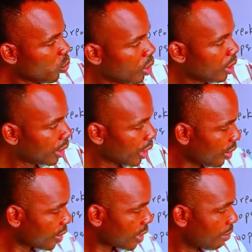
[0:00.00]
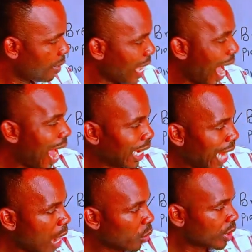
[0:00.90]
will not be
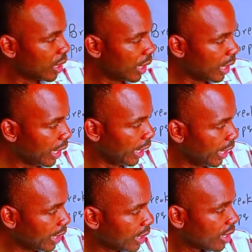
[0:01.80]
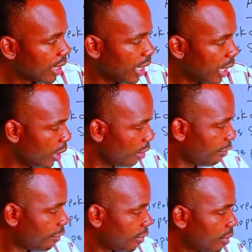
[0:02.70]
allowed in if
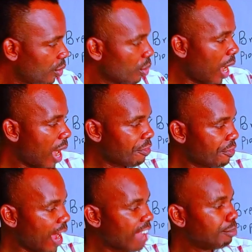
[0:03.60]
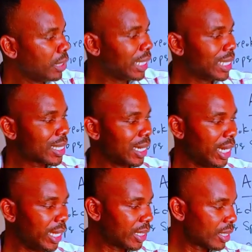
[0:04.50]
you are 5 minutes
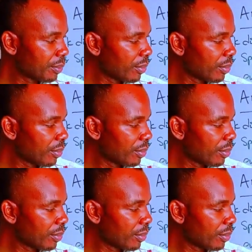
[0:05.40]
late.